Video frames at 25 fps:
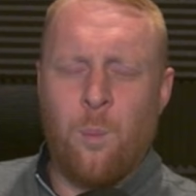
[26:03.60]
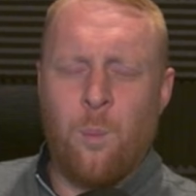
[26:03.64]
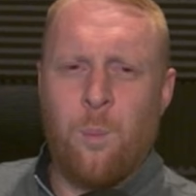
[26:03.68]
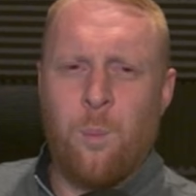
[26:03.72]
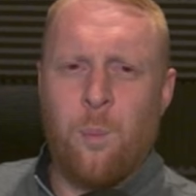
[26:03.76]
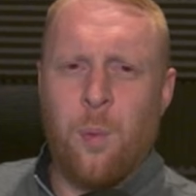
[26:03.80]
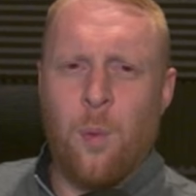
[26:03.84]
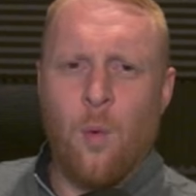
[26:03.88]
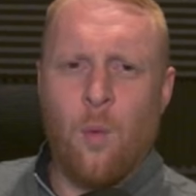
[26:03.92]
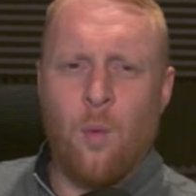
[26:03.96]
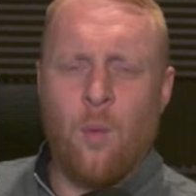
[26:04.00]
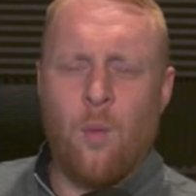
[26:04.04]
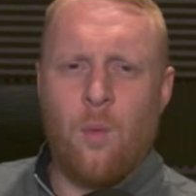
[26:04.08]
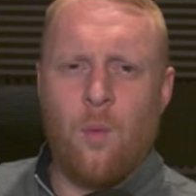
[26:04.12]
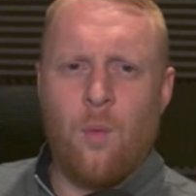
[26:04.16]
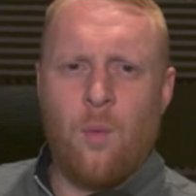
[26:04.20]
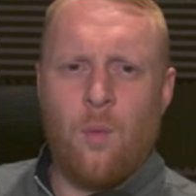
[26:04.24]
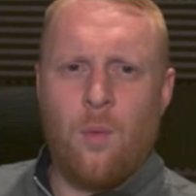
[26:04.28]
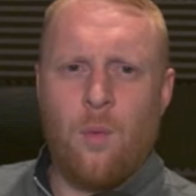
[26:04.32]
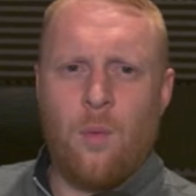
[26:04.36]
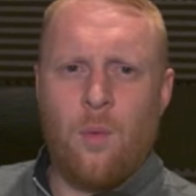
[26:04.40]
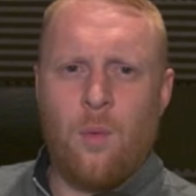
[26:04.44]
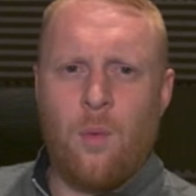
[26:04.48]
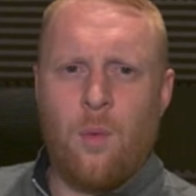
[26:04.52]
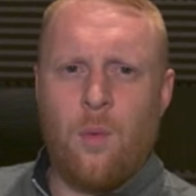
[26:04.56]
But
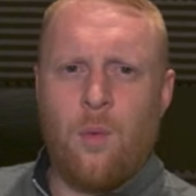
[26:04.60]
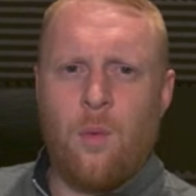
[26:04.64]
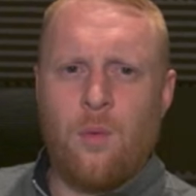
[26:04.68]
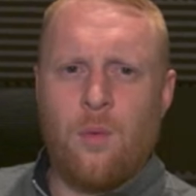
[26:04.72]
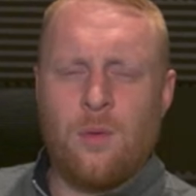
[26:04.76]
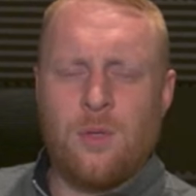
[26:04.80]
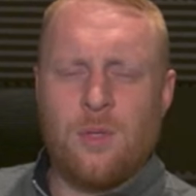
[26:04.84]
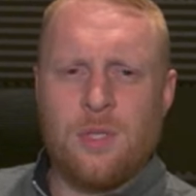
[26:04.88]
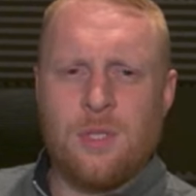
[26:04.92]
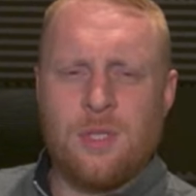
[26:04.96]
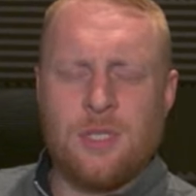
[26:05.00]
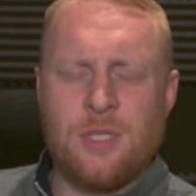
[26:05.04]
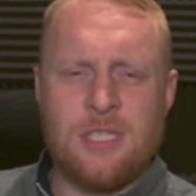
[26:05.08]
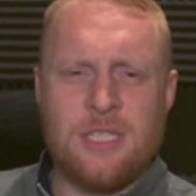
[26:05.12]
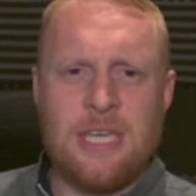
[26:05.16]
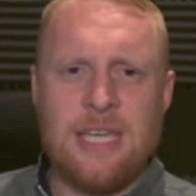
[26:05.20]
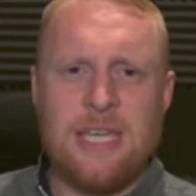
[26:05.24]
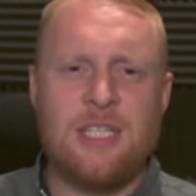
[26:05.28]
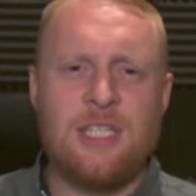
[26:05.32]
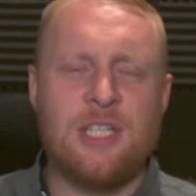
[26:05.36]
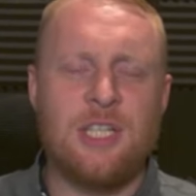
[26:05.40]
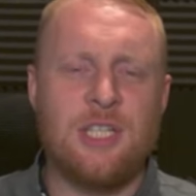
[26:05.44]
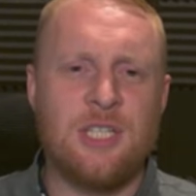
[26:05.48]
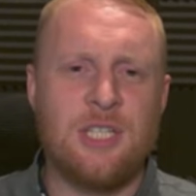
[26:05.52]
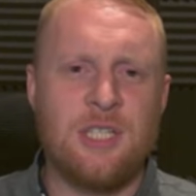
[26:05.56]

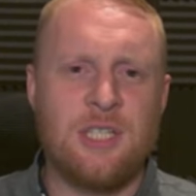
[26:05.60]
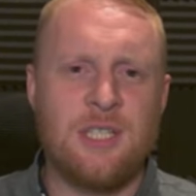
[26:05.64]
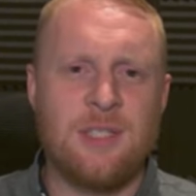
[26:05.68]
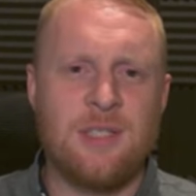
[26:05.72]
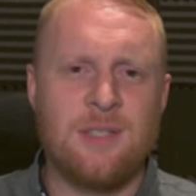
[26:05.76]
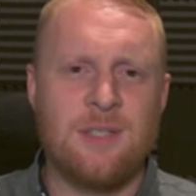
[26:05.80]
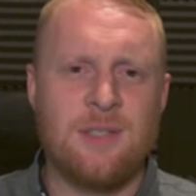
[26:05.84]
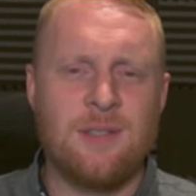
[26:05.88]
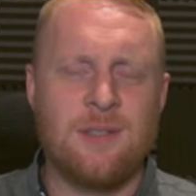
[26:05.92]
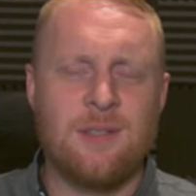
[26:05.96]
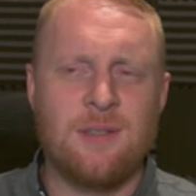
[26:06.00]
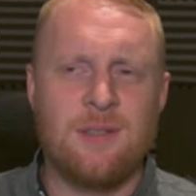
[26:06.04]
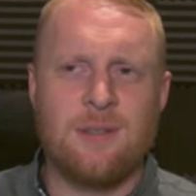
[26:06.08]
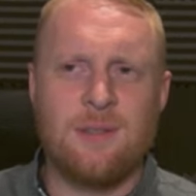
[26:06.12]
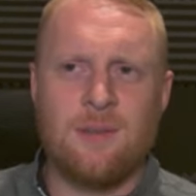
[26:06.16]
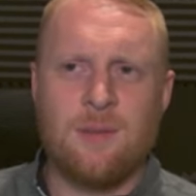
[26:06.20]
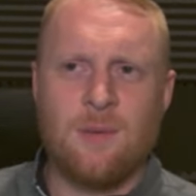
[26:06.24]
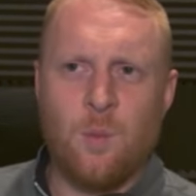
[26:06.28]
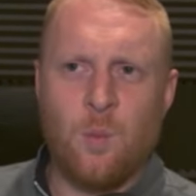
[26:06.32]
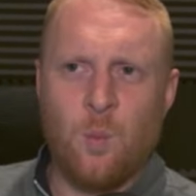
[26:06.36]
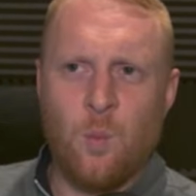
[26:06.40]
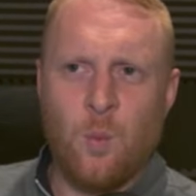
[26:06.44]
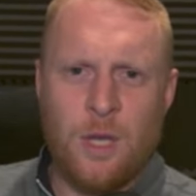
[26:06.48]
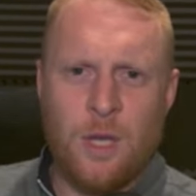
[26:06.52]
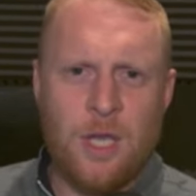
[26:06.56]
sieges,
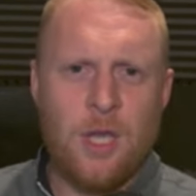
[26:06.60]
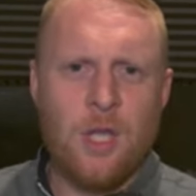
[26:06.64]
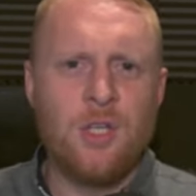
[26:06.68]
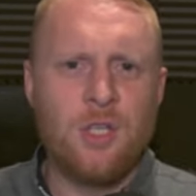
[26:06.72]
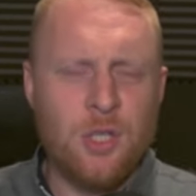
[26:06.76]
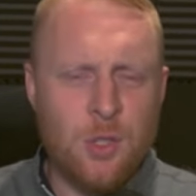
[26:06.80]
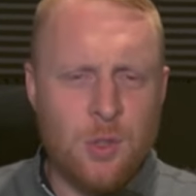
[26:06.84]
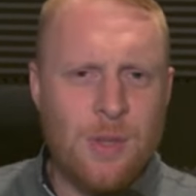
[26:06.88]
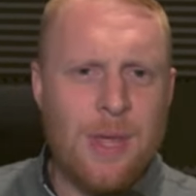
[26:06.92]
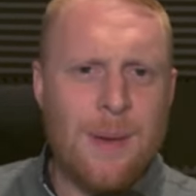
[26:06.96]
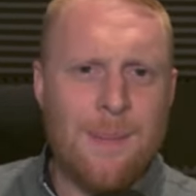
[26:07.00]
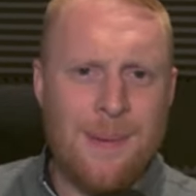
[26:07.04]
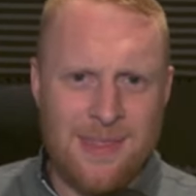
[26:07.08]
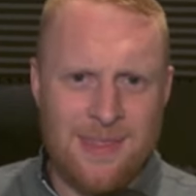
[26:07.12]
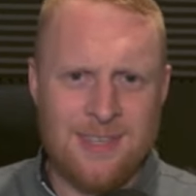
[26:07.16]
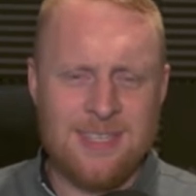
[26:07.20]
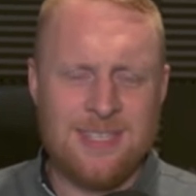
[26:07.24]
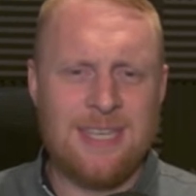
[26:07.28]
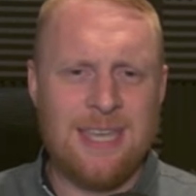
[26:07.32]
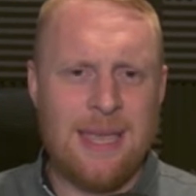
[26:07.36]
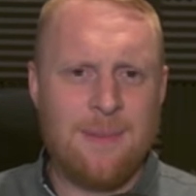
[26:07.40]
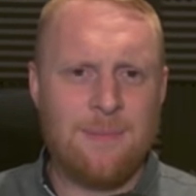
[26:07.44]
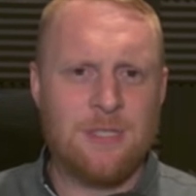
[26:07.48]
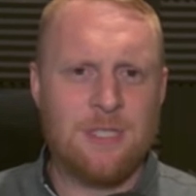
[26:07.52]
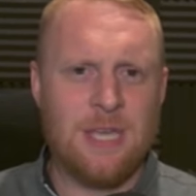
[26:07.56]
we can do them at the
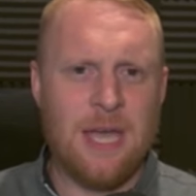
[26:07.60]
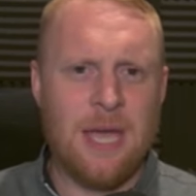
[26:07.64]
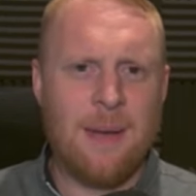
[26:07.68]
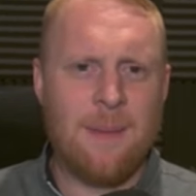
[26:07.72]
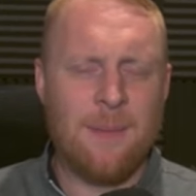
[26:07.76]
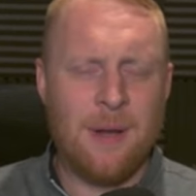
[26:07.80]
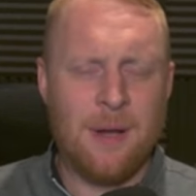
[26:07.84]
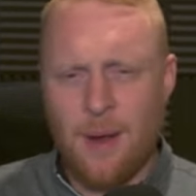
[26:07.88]
same time.